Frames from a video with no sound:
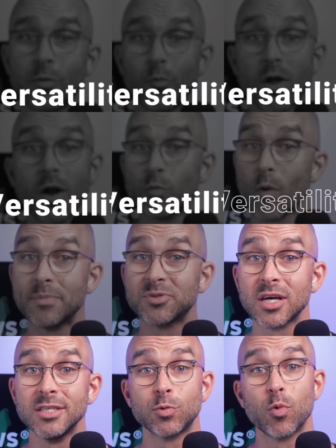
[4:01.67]
can run on
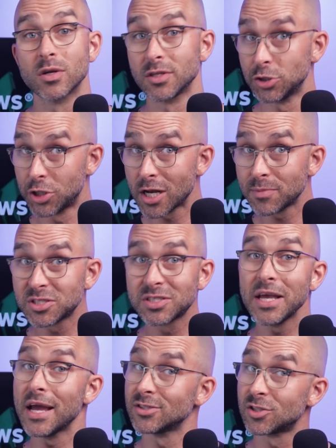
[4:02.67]
websites where
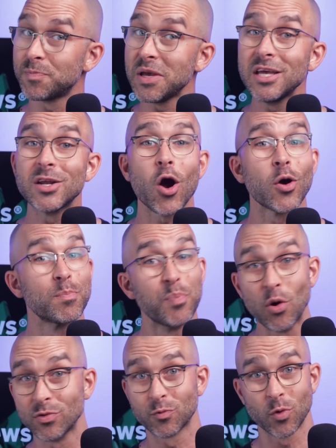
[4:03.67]
legitimacy and speed are
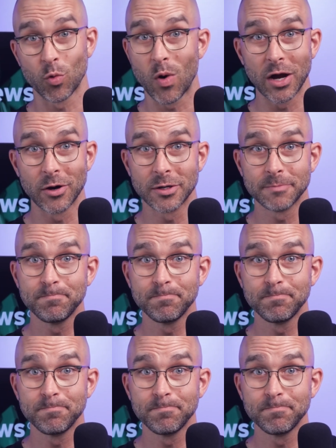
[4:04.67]
both required.